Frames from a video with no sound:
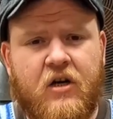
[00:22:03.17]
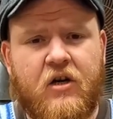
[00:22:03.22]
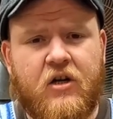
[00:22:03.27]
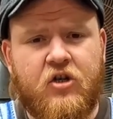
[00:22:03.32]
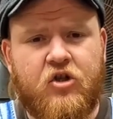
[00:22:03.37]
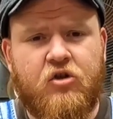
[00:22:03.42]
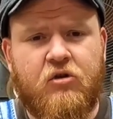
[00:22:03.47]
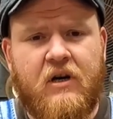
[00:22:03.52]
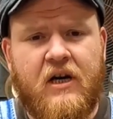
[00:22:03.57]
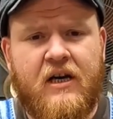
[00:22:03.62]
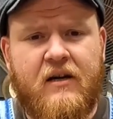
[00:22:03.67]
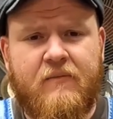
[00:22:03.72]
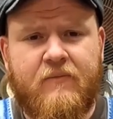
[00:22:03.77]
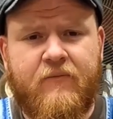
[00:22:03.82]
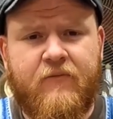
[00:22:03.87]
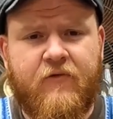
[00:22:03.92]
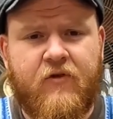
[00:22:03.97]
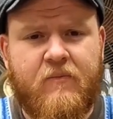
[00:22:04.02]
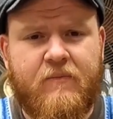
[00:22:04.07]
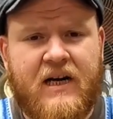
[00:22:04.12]
on a train
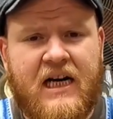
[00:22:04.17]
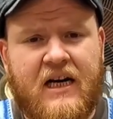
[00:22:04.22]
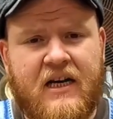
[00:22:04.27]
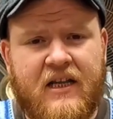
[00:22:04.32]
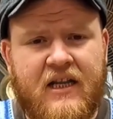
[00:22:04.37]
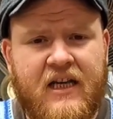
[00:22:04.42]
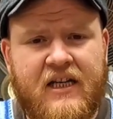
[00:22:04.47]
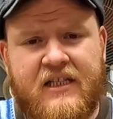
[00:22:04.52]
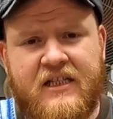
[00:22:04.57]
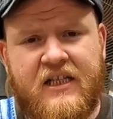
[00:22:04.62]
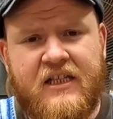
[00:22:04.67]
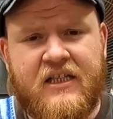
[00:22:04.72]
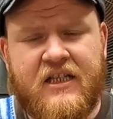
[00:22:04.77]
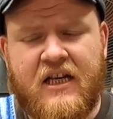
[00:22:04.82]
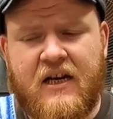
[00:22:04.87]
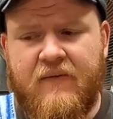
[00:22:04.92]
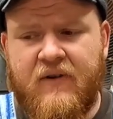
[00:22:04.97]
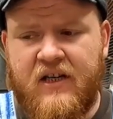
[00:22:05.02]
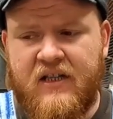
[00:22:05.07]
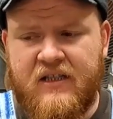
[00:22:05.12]
from back in the
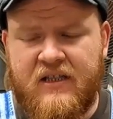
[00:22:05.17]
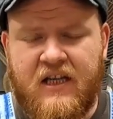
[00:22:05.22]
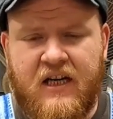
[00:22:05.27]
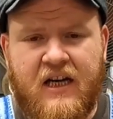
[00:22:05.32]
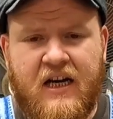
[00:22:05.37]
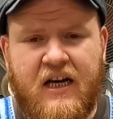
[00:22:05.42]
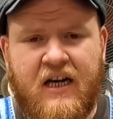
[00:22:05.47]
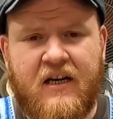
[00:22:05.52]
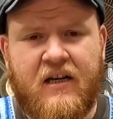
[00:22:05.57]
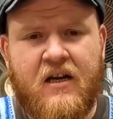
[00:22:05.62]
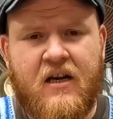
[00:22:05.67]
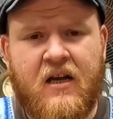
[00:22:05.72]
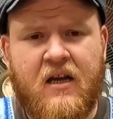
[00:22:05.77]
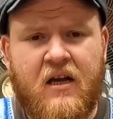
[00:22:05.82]
1870s that had,